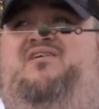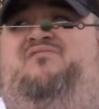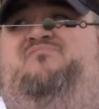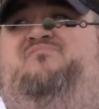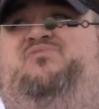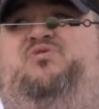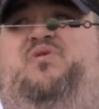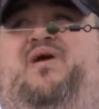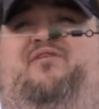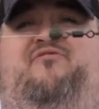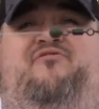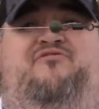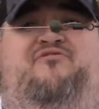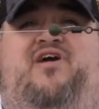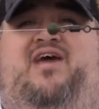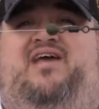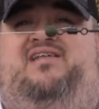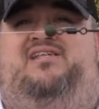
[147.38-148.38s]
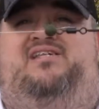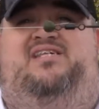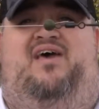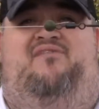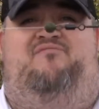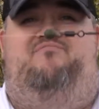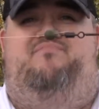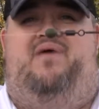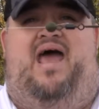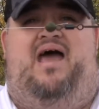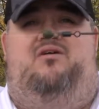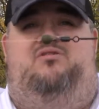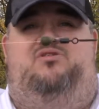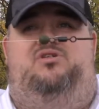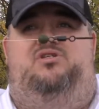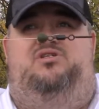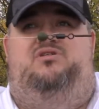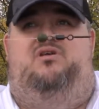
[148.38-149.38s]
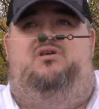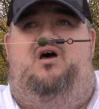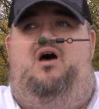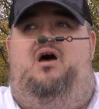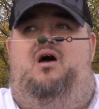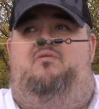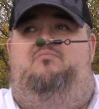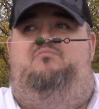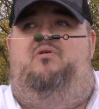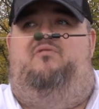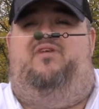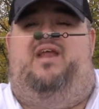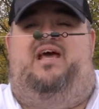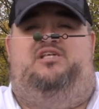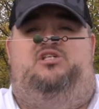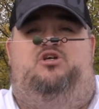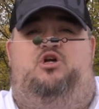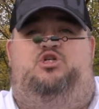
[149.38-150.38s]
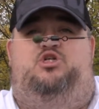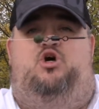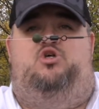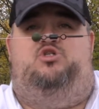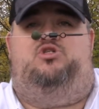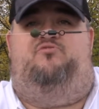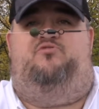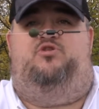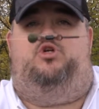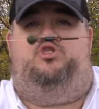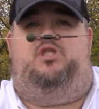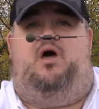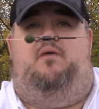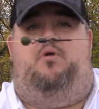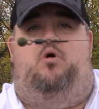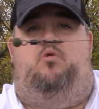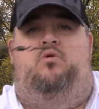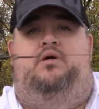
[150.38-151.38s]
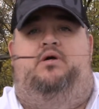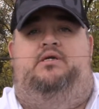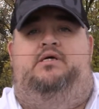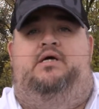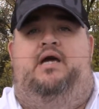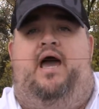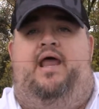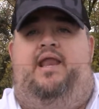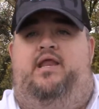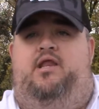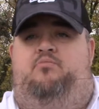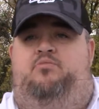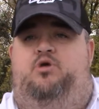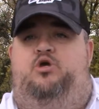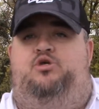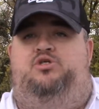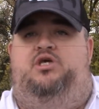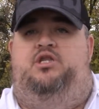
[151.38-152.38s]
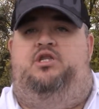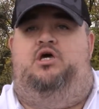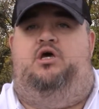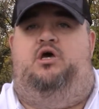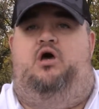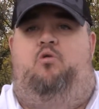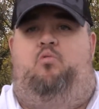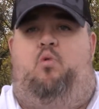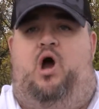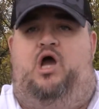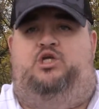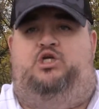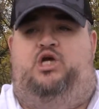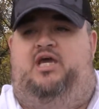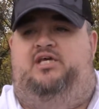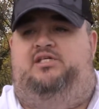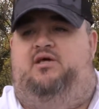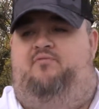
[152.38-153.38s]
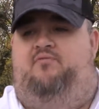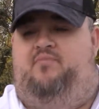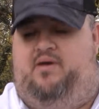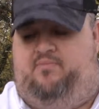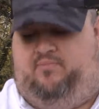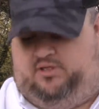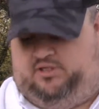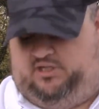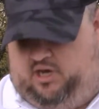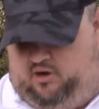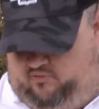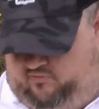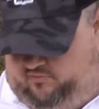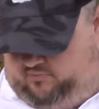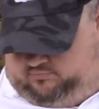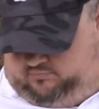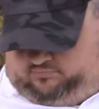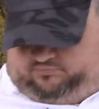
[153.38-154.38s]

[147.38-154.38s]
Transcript: Between 3 and 7 pounds, with an outside chance of a good double. And then I'm using a wire trace that I've made myself.